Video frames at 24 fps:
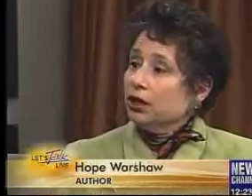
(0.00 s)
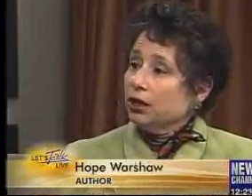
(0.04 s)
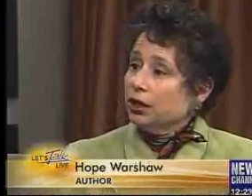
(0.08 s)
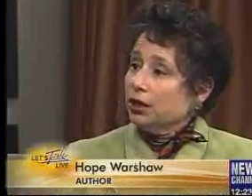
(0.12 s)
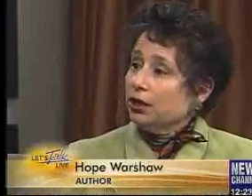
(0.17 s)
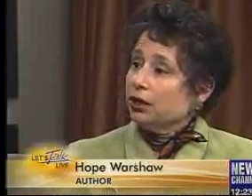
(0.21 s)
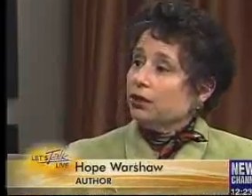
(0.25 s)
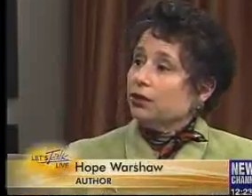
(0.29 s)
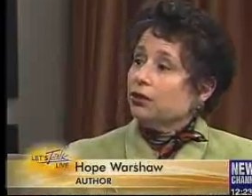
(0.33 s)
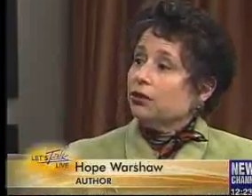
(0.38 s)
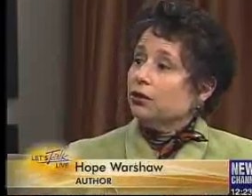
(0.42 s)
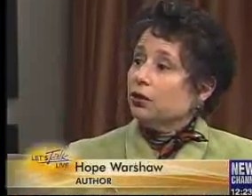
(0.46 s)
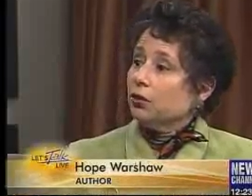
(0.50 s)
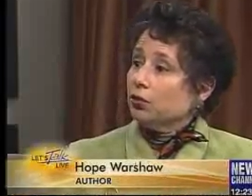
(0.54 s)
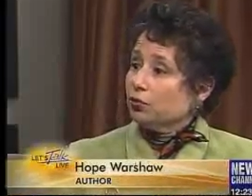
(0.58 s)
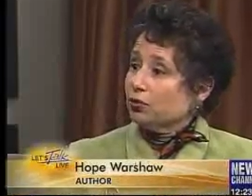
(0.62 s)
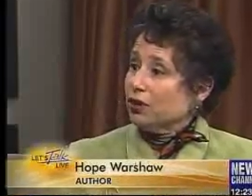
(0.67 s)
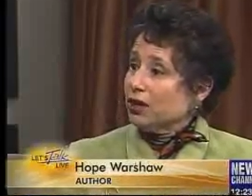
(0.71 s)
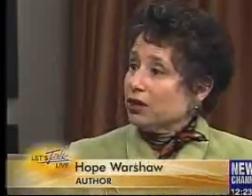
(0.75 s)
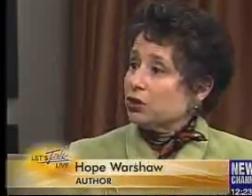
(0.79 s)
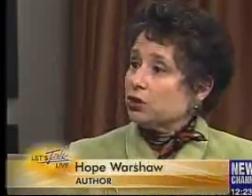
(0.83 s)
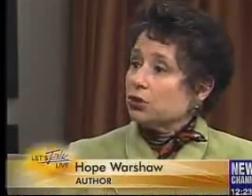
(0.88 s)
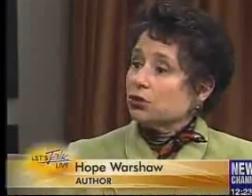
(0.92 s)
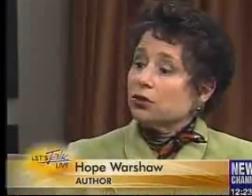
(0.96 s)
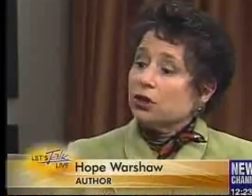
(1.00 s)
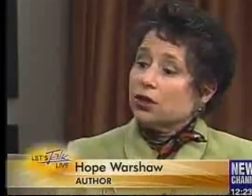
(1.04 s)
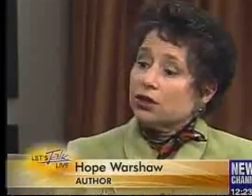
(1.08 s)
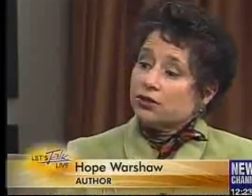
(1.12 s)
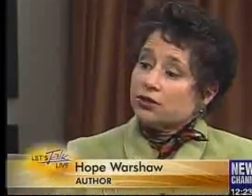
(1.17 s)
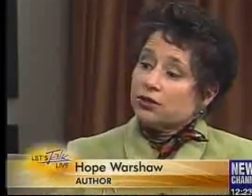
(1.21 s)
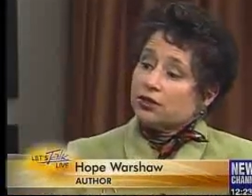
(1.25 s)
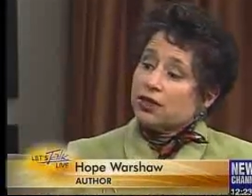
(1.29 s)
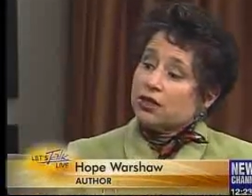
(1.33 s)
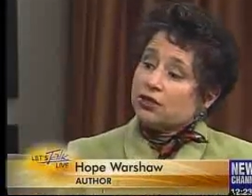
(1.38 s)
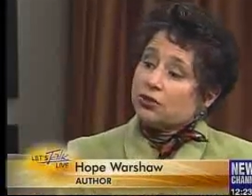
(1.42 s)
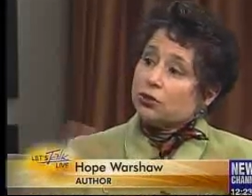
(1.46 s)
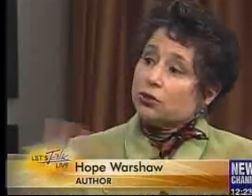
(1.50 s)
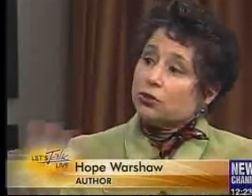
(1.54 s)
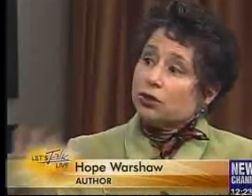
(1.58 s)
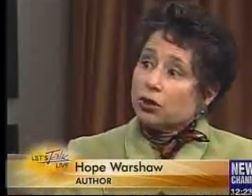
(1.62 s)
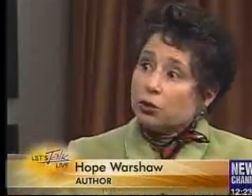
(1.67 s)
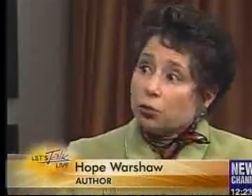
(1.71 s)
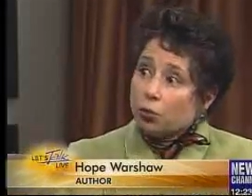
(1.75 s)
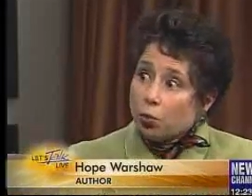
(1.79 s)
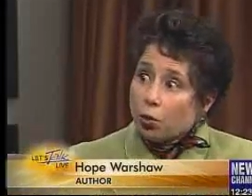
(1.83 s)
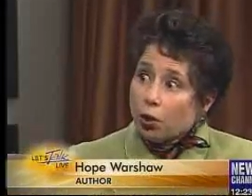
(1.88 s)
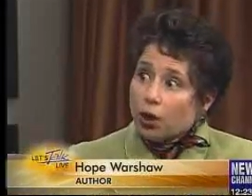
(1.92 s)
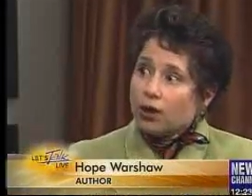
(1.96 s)
in restaurants, and that's
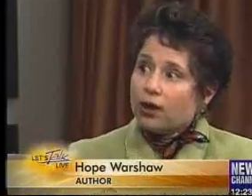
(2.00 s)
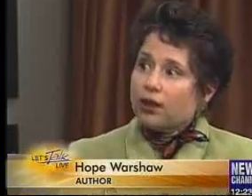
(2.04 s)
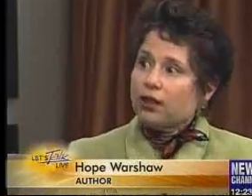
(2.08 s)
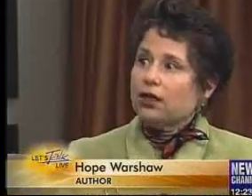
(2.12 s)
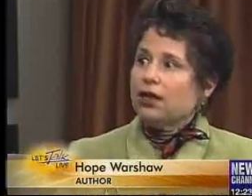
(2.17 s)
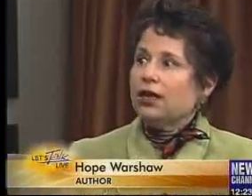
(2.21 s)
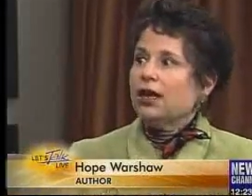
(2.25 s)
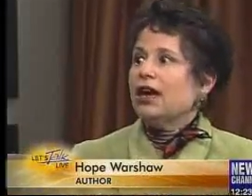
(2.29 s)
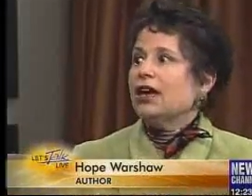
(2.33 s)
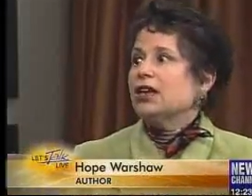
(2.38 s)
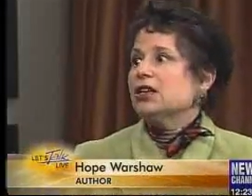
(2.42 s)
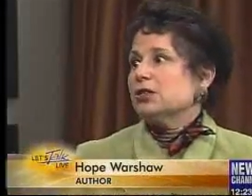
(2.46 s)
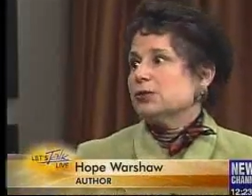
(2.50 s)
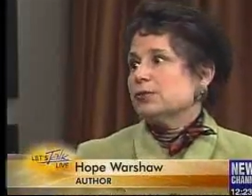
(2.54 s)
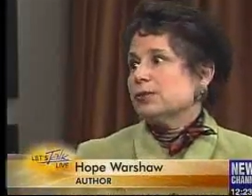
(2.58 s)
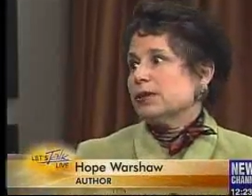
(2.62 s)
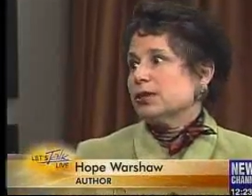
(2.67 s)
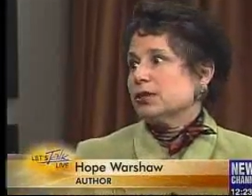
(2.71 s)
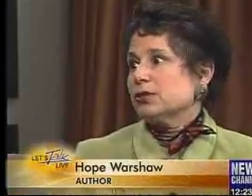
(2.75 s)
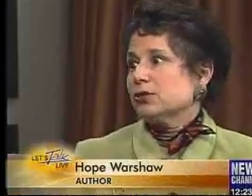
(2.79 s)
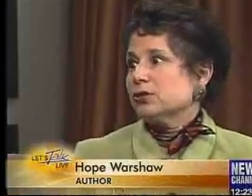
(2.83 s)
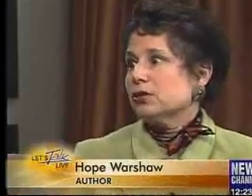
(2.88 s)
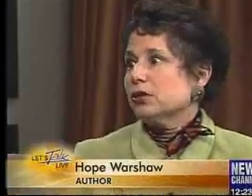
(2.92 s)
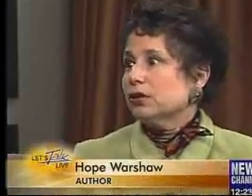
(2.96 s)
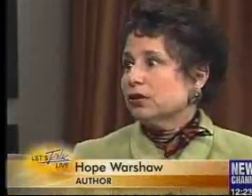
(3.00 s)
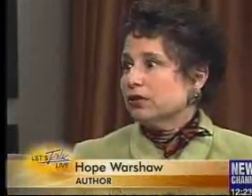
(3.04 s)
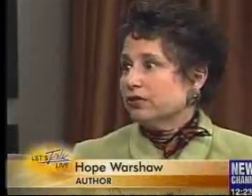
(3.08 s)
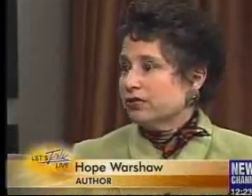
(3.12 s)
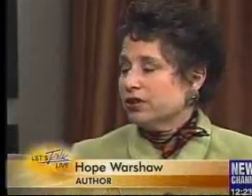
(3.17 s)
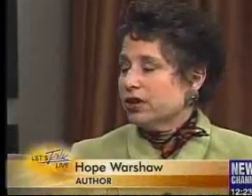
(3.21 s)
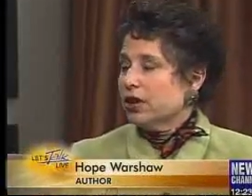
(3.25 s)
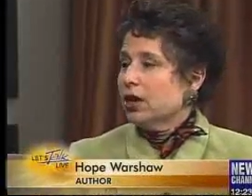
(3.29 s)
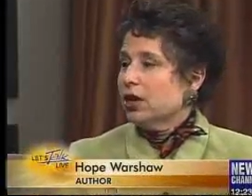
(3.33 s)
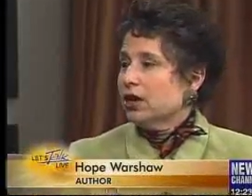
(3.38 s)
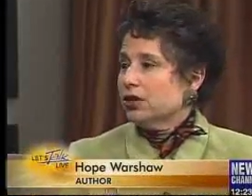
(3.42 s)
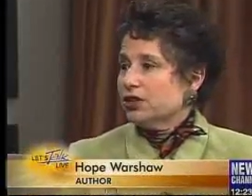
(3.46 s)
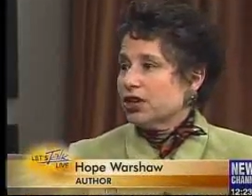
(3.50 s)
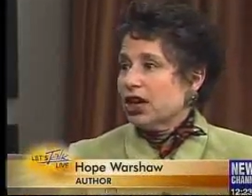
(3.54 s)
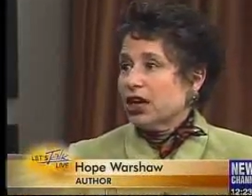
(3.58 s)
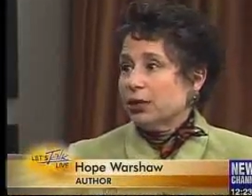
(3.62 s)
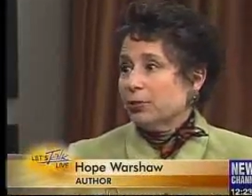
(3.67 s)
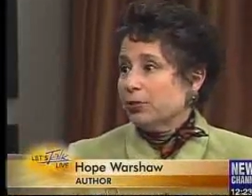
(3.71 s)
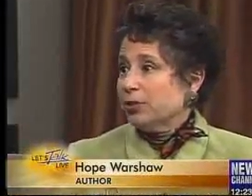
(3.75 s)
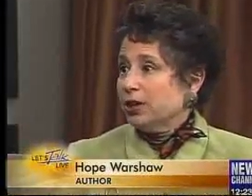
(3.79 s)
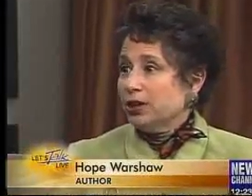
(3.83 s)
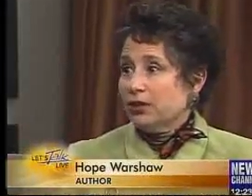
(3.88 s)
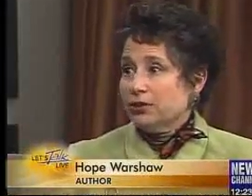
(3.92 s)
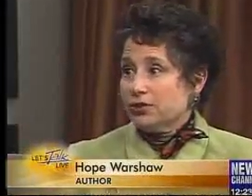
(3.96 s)
only one of the aspects of
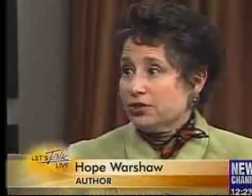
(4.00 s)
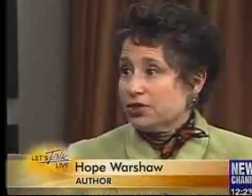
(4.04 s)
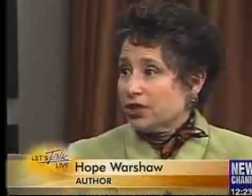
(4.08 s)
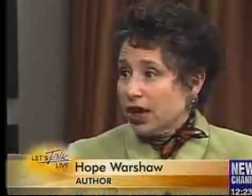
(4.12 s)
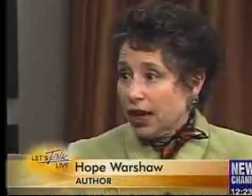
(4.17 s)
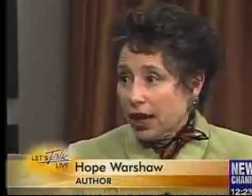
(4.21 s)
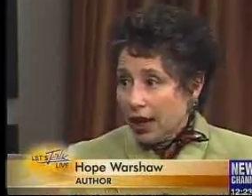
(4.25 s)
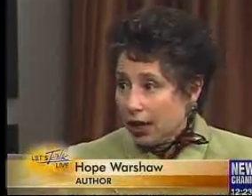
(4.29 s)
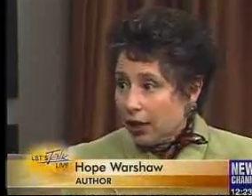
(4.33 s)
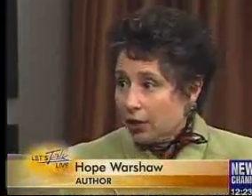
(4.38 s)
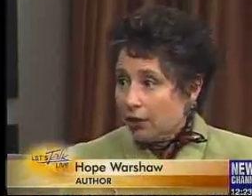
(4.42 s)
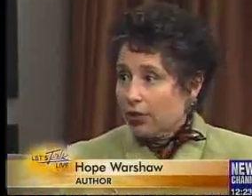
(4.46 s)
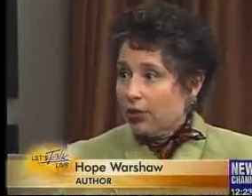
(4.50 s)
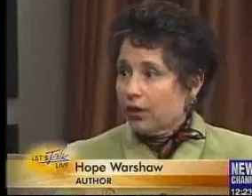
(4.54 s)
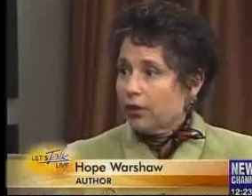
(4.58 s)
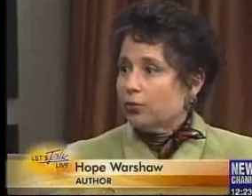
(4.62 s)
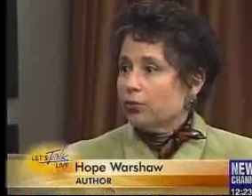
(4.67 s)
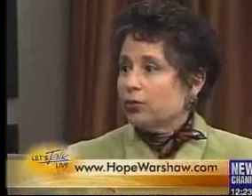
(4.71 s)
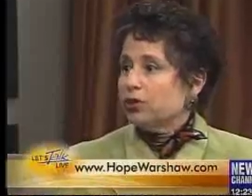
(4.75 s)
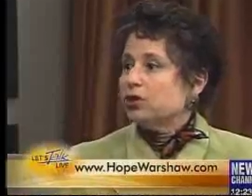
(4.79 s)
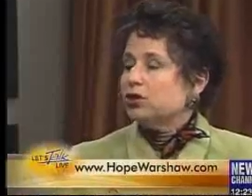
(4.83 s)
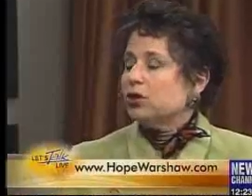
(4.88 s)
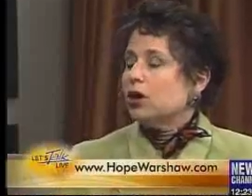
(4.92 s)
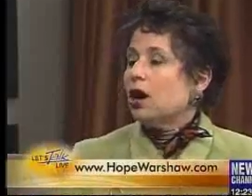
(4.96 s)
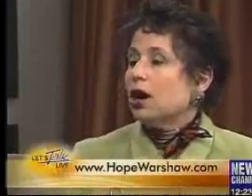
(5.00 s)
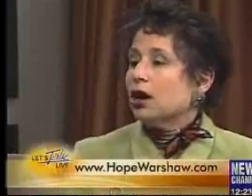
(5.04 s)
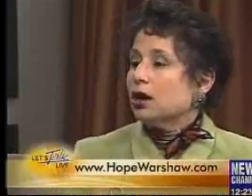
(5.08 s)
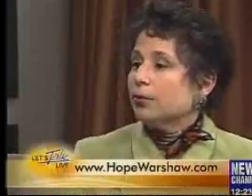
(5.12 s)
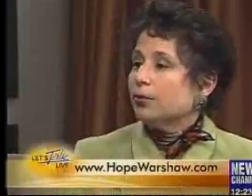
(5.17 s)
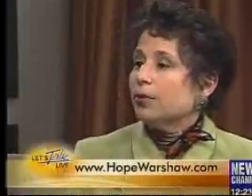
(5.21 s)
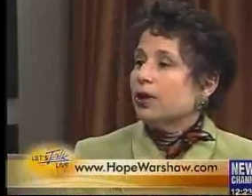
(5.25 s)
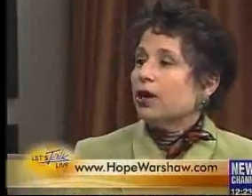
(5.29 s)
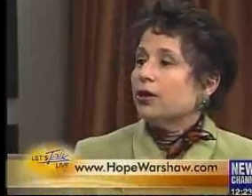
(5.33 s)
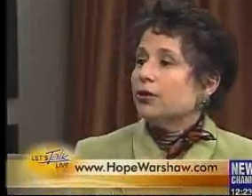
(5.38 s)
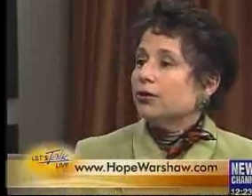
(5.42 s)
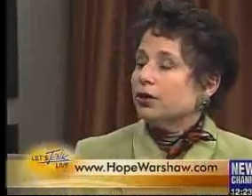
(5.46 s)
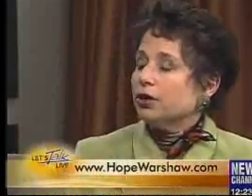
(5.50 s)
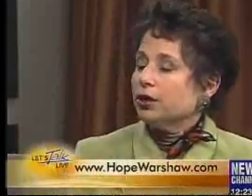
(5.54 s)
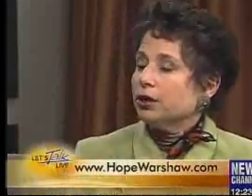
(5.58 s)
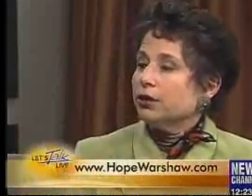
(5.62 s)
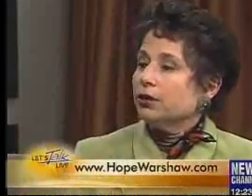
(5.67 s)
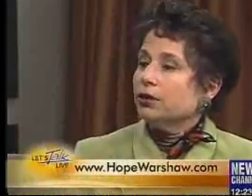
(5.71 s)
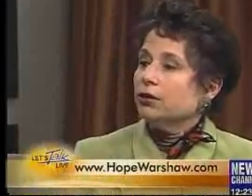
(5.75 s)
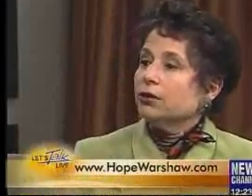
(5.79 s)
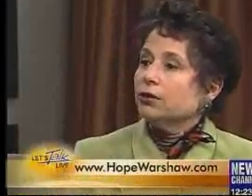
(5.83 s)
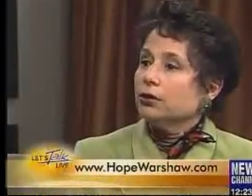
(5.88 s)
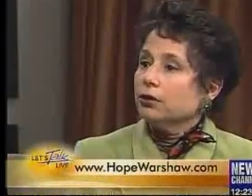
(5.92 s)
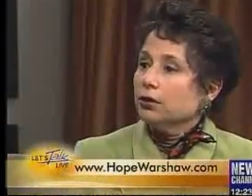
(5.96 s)
diabetes care that we talk about
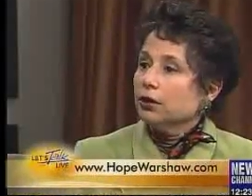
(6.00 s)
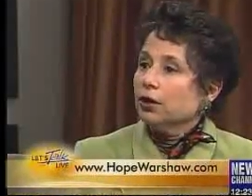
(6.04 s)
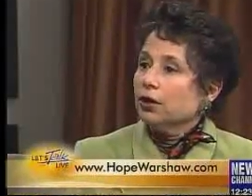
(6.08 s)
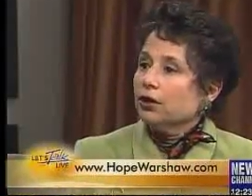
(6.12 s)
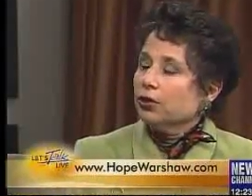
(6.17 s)
in